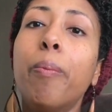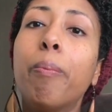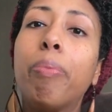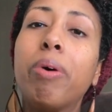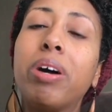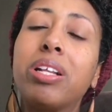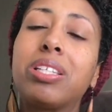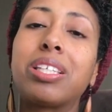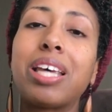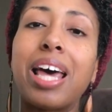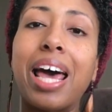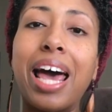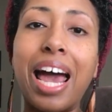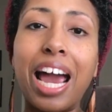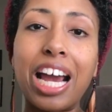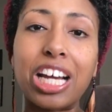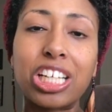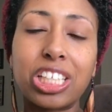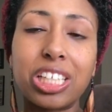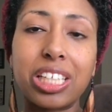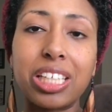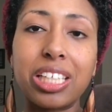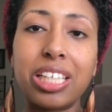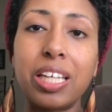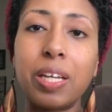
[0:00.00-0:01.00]
But to
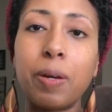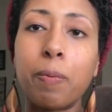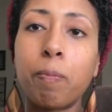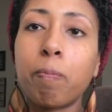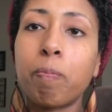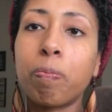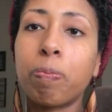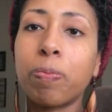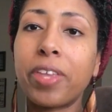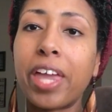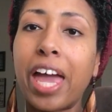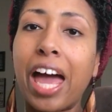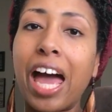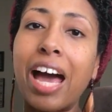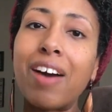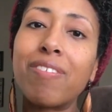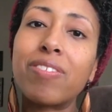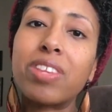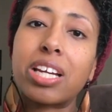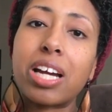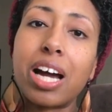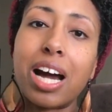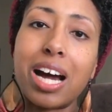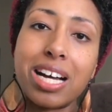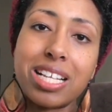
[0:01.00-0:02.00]
actually
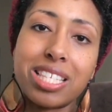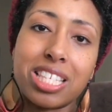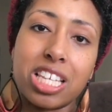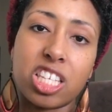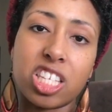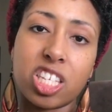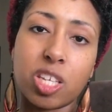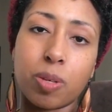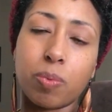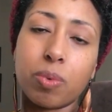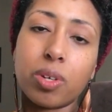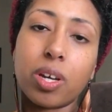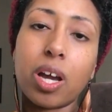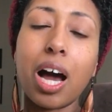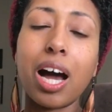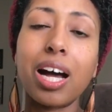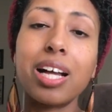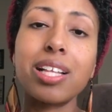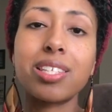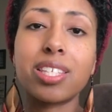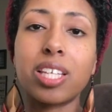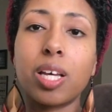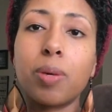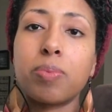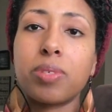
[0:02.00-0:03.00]
have the
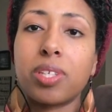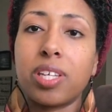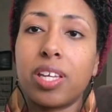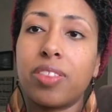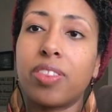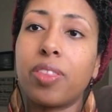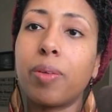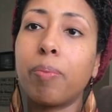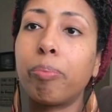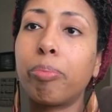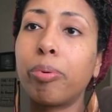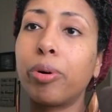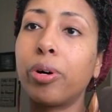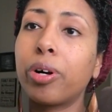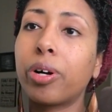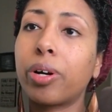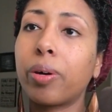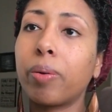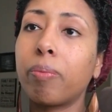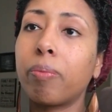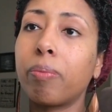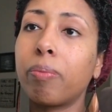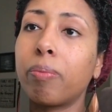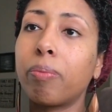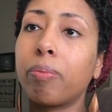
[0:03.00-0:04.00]
concepts in the
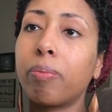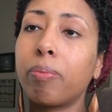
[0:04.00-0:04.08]
book